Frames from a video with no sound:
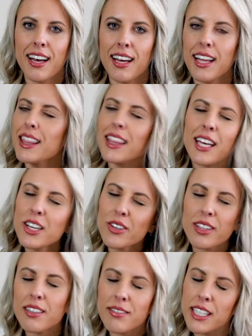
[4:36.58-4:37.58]
Hello,
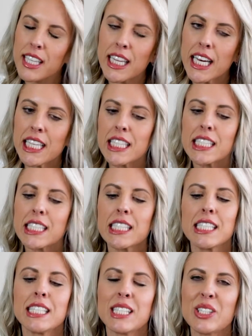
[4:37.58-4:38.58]
lovely clients.
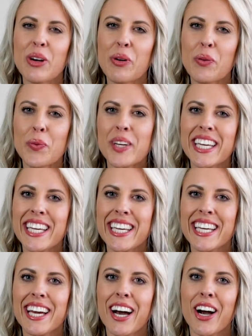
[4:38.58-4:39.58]
So
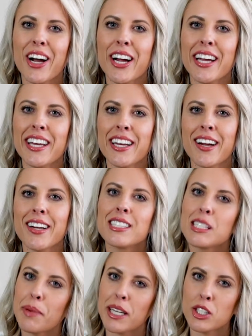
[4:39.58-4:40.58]
we are in our
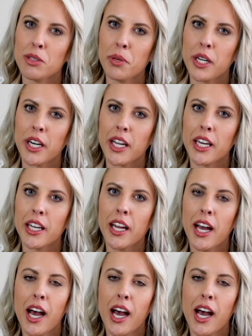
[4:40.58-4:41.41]
inspection period.